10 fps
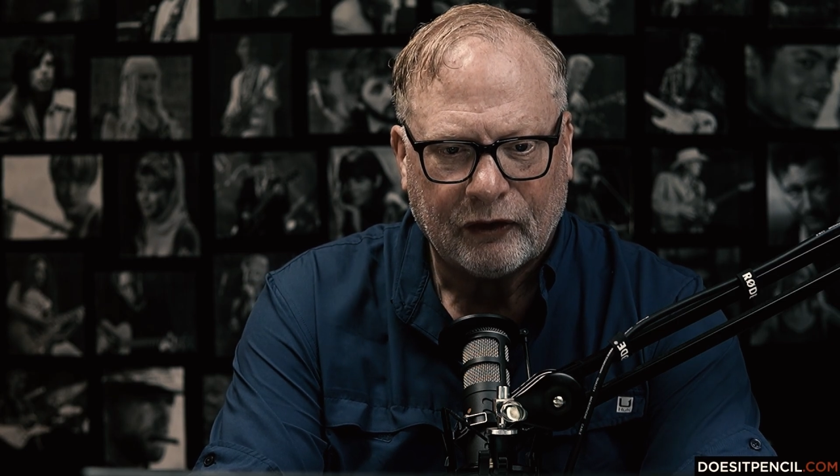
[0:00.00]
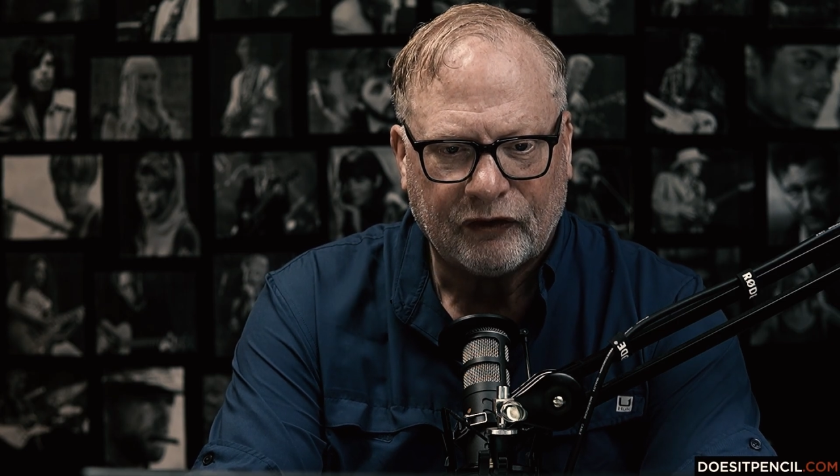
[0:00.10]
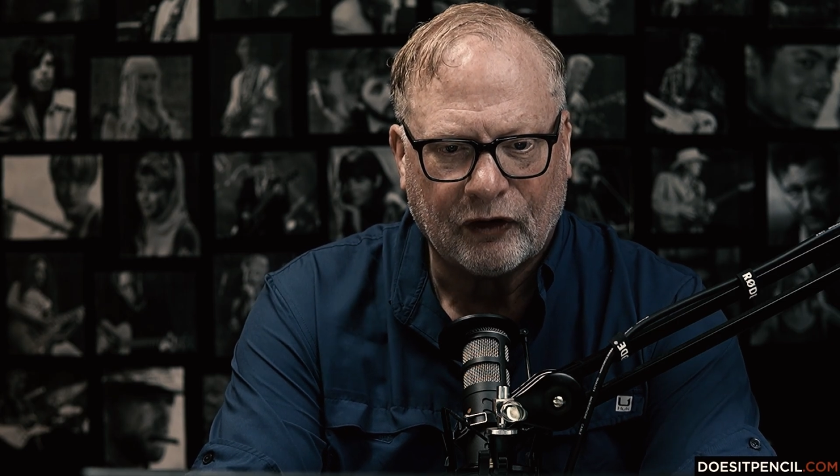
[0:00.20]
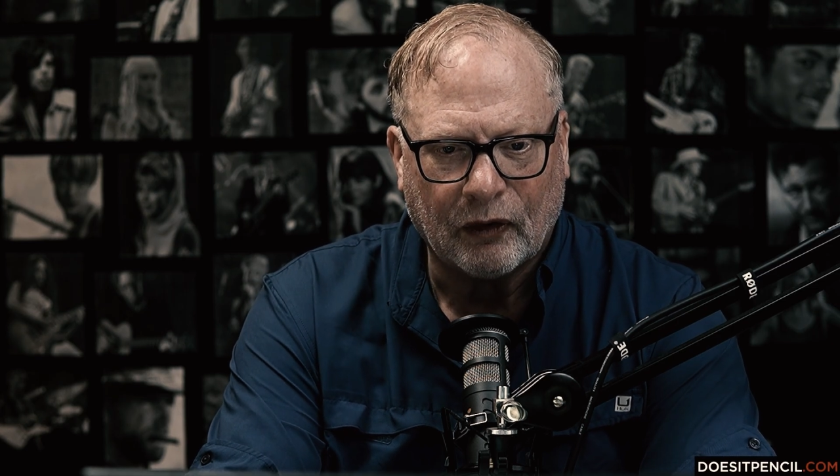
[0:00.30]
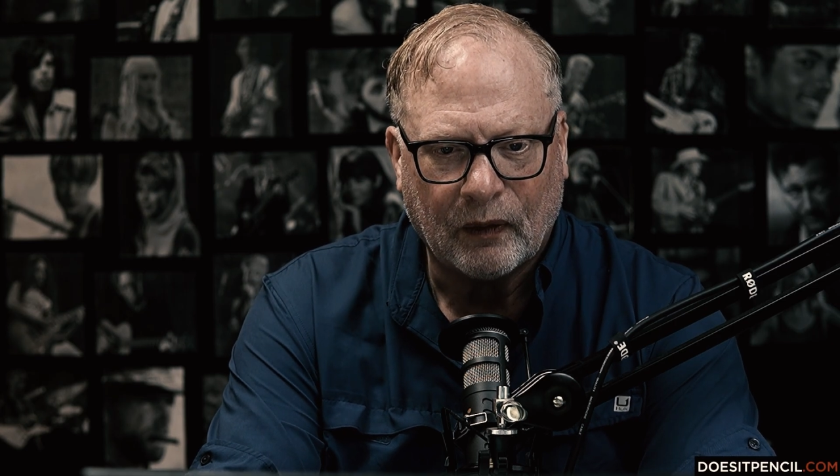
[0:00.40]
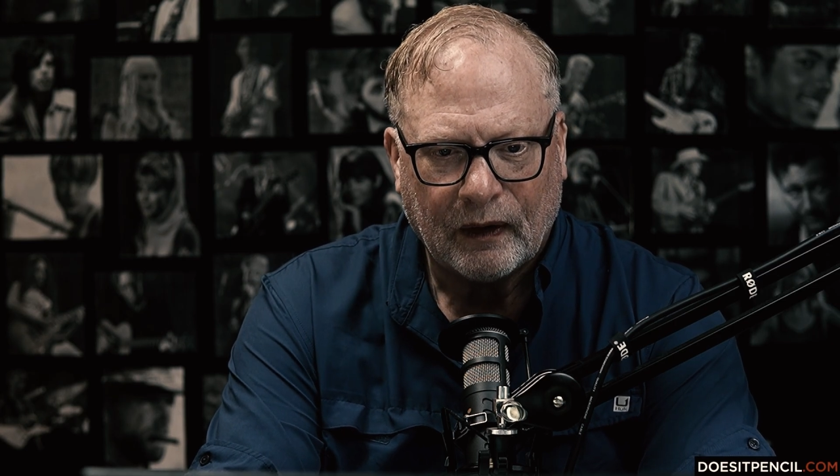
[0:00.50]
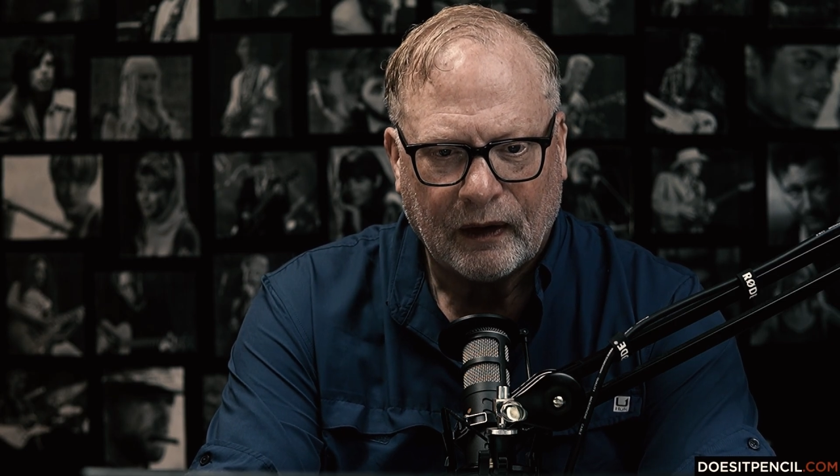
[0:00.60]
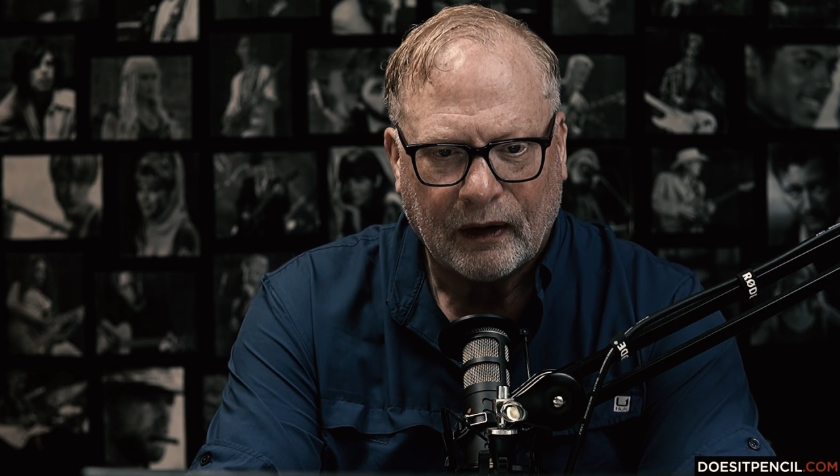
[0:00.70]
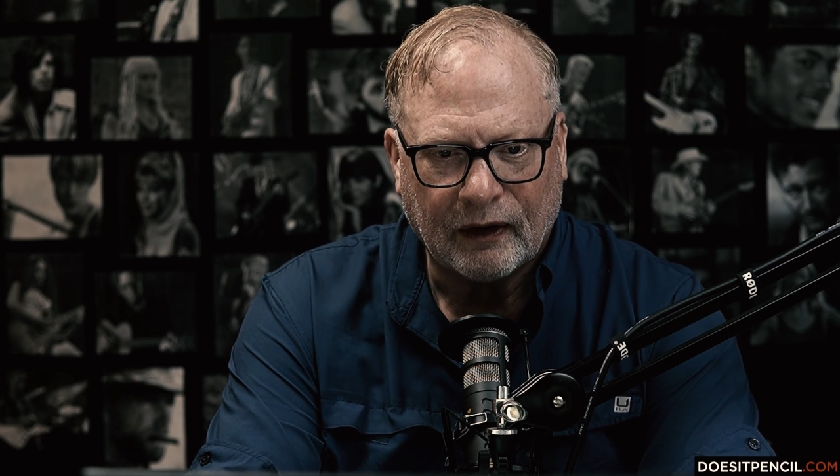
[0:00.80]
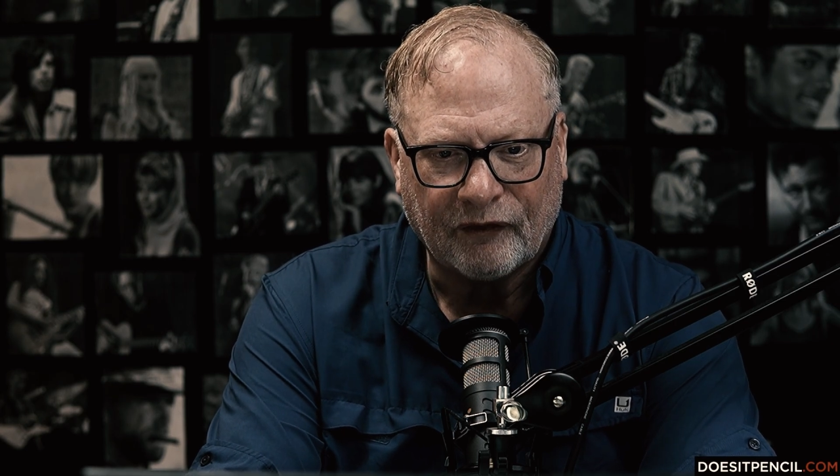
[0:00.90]
So
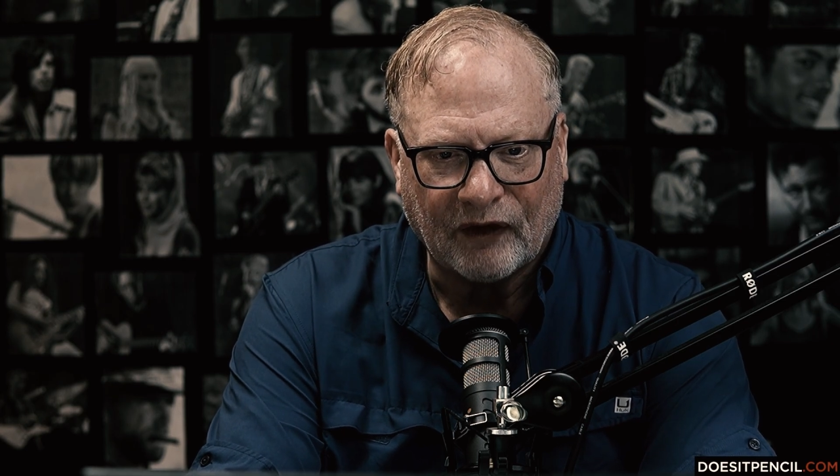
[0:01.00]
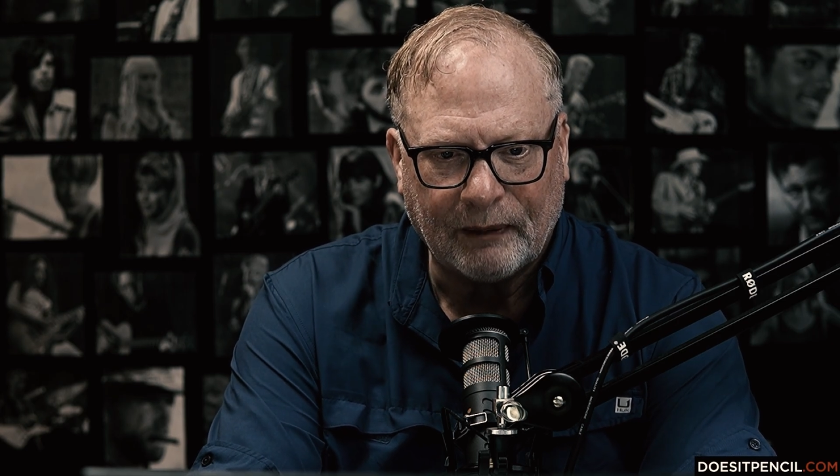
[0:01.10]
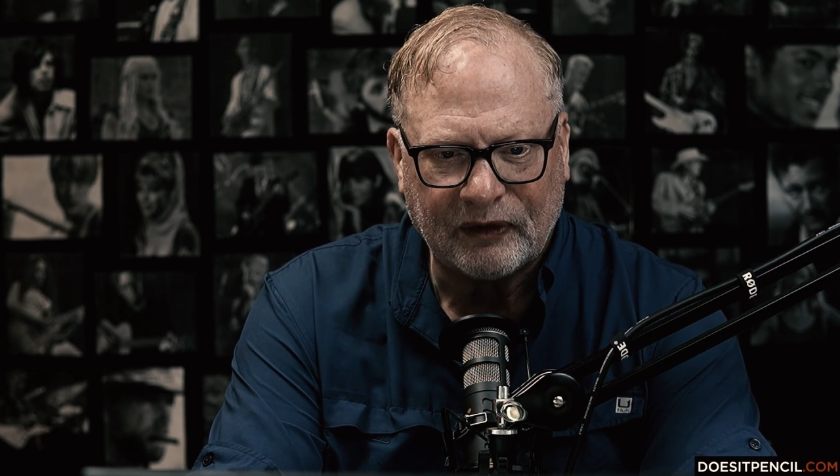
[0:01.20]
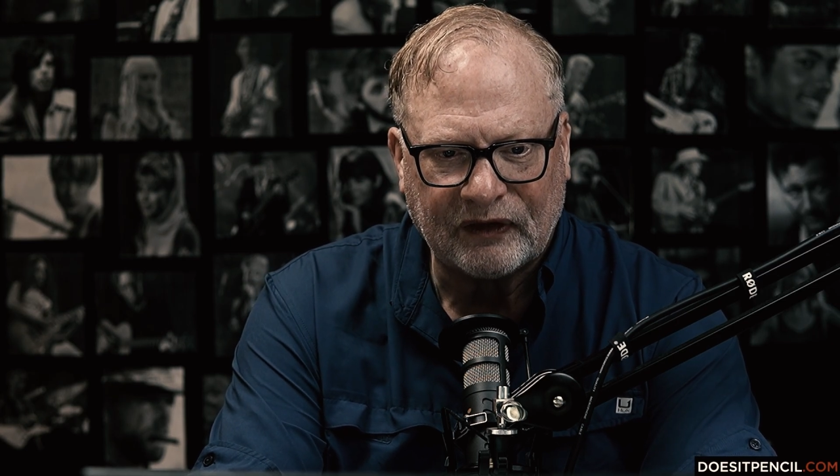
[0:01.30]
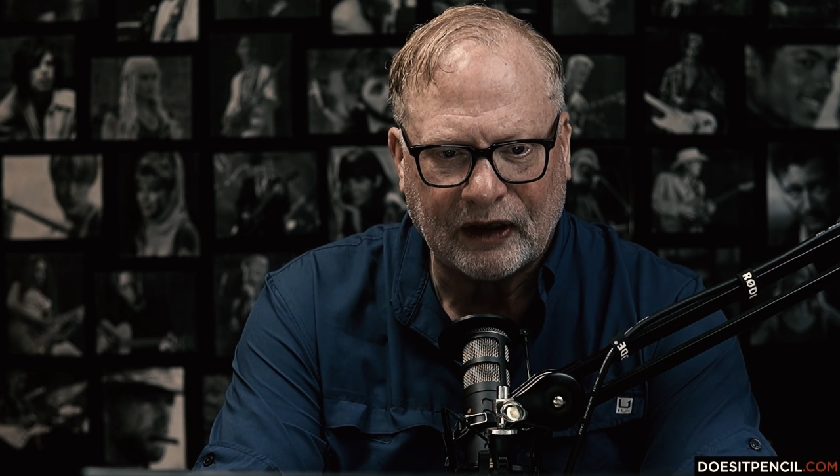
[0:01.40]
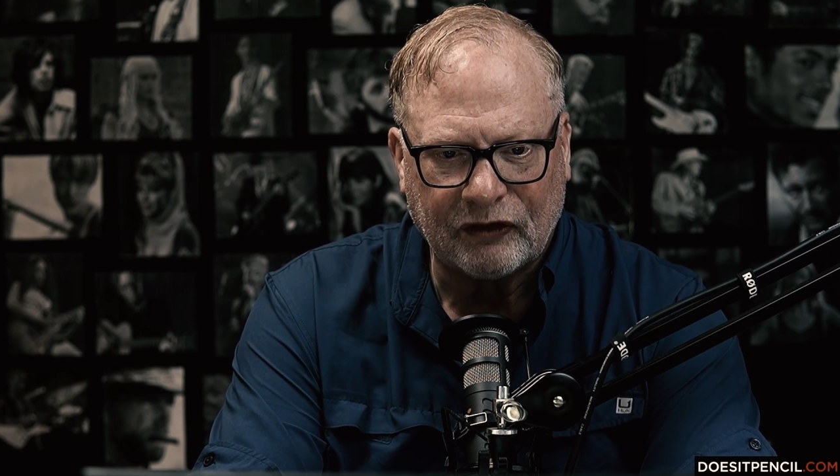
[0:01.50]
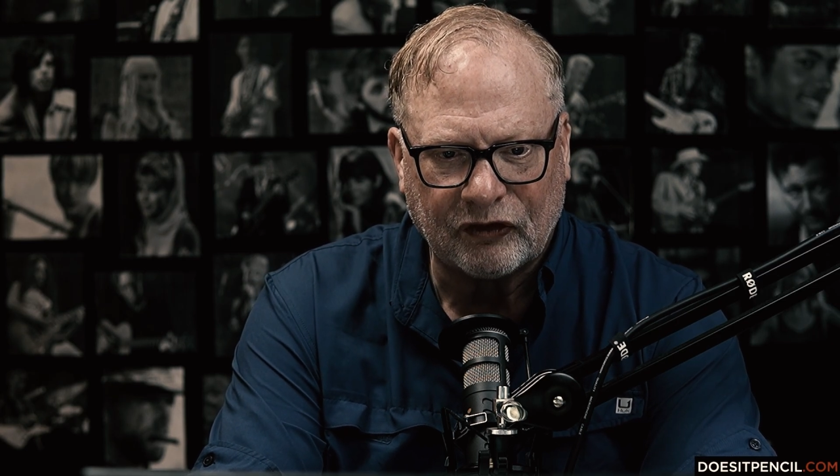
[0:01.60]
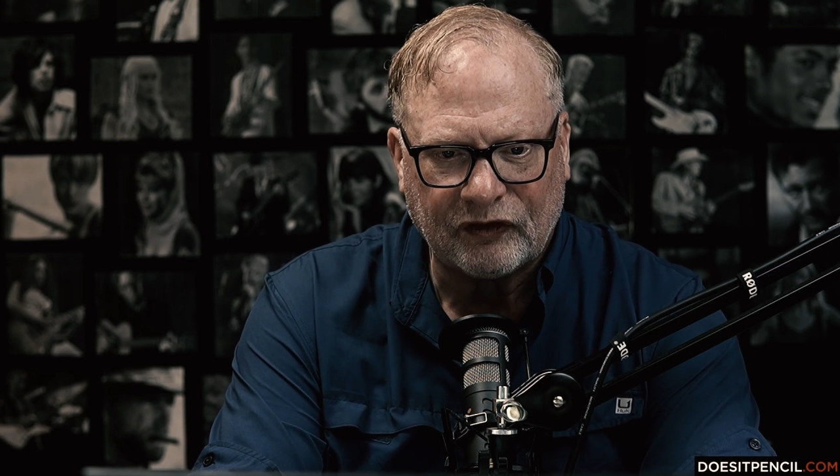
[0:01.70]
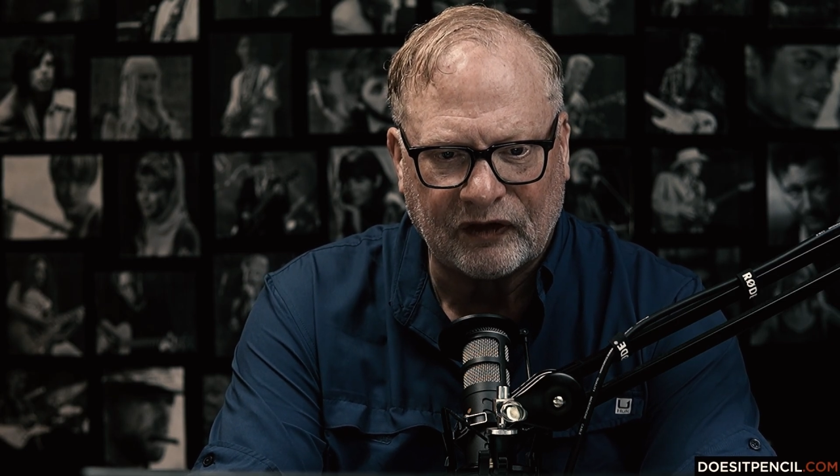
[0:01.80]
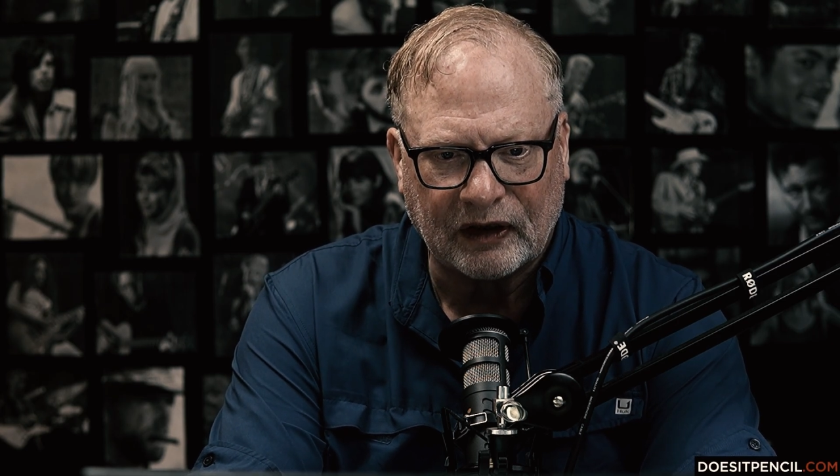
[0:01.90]
if I'm a
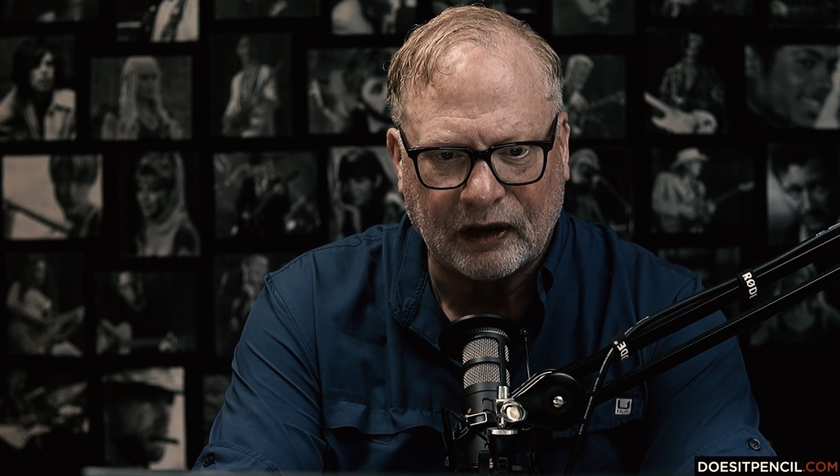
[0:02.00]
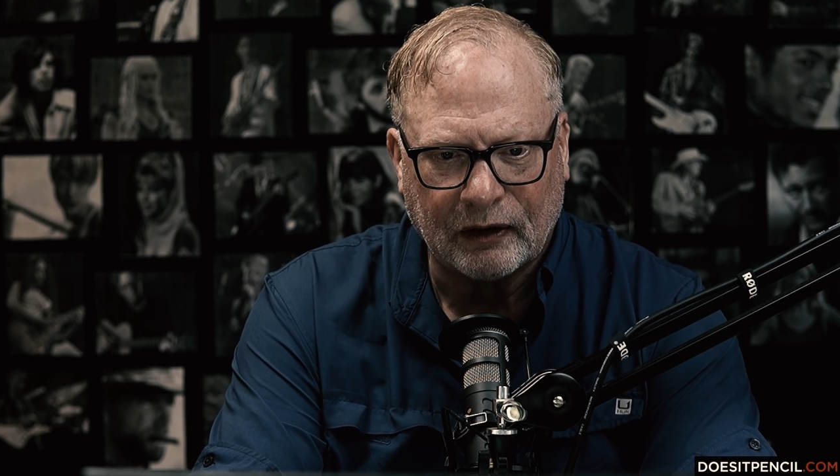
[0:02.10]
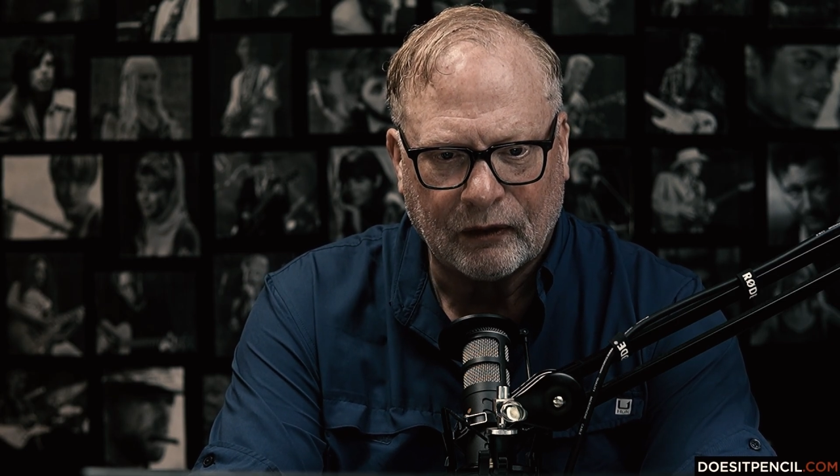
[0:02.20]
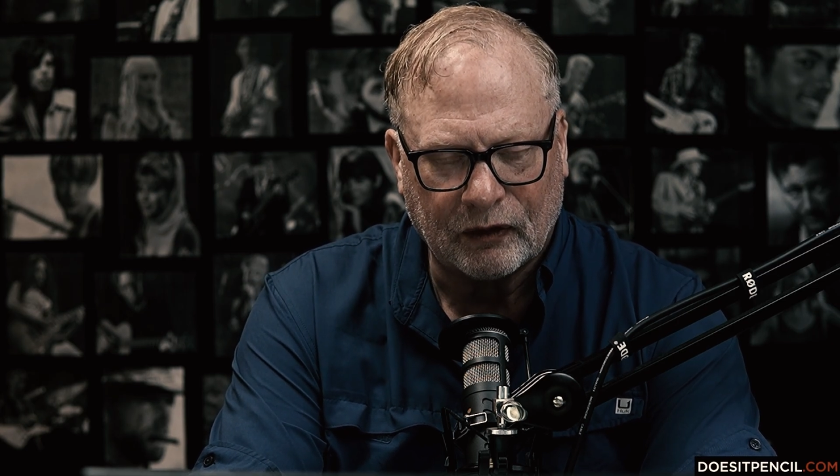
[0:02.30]
Schedule C,